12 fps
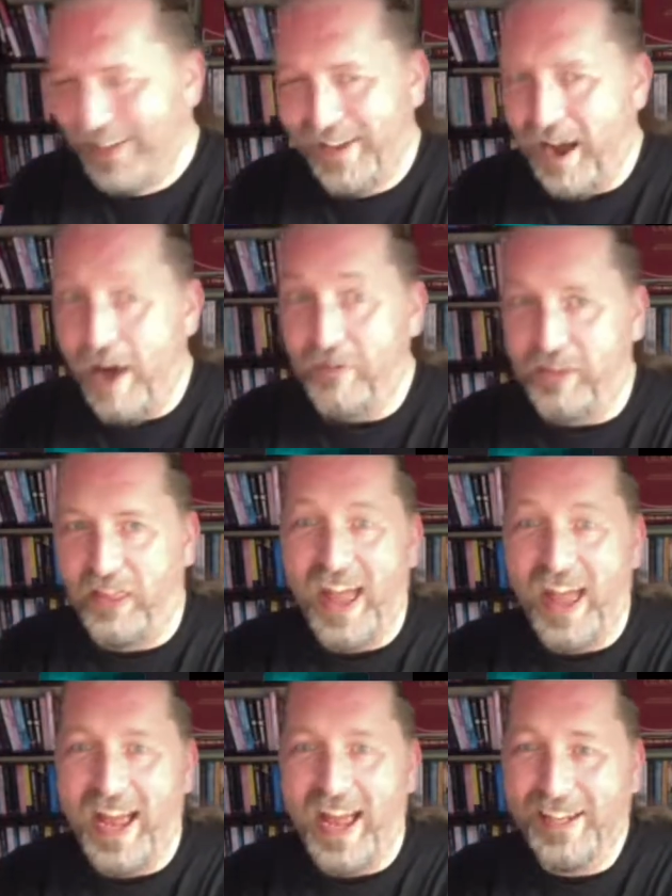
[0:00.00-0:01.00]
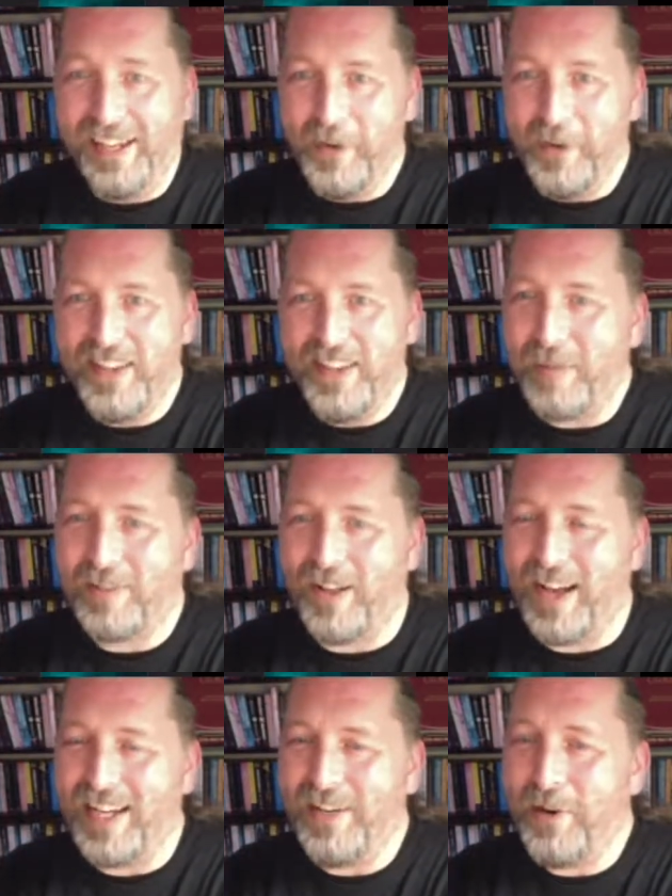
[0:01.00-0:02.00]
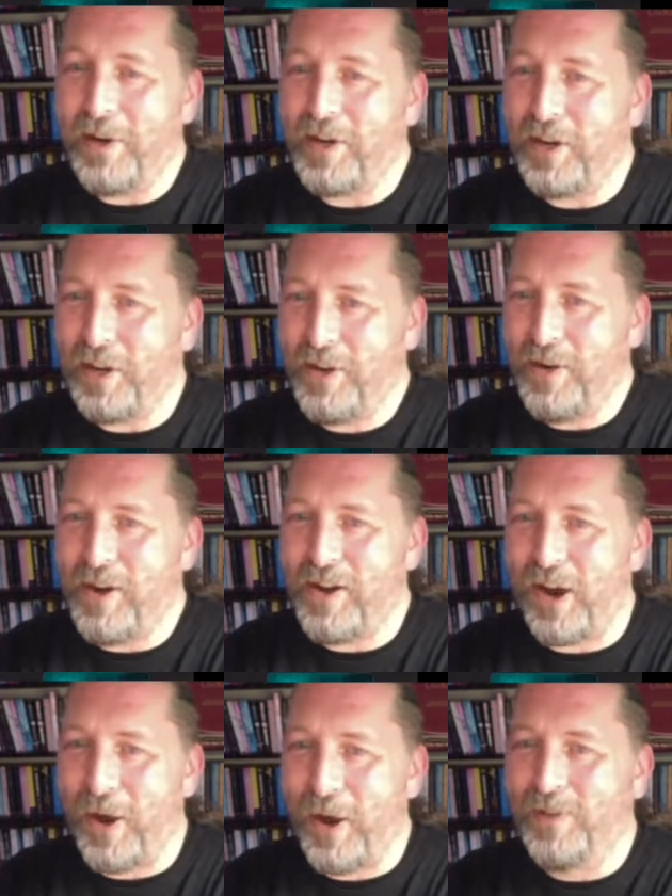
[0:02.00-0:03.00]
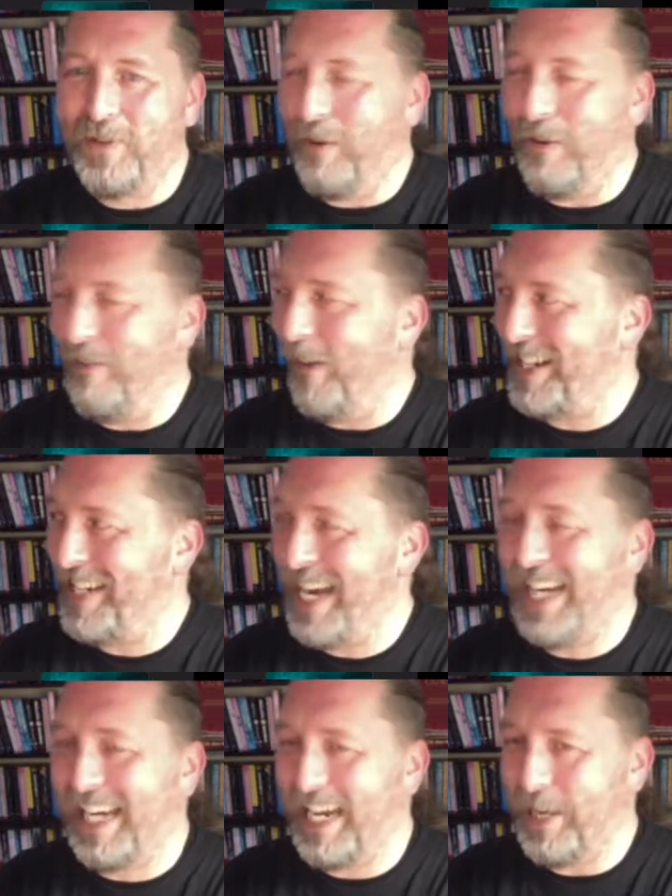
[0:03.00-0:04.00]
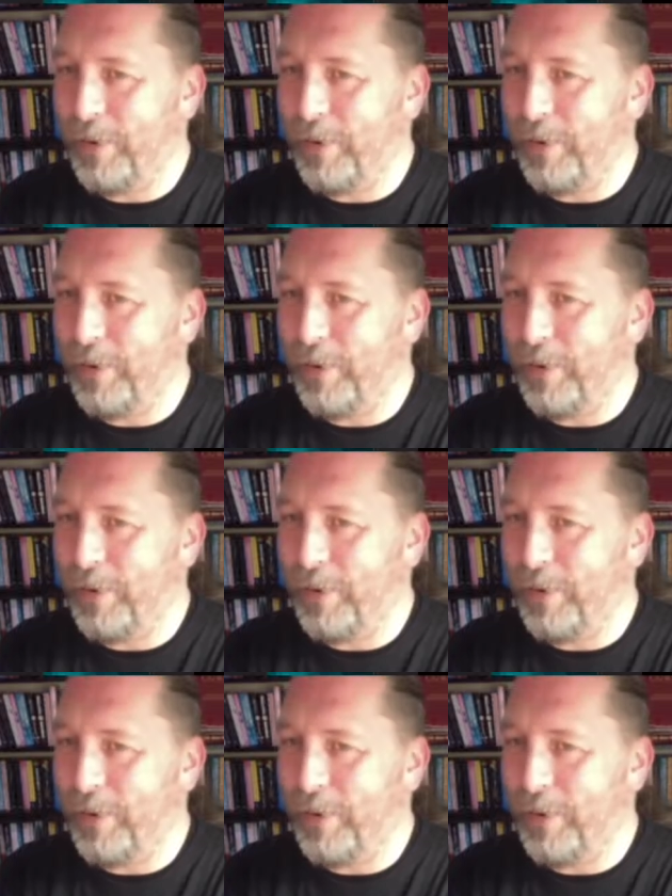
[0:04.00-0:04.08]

After that, that was like you had your own sort of like ticket.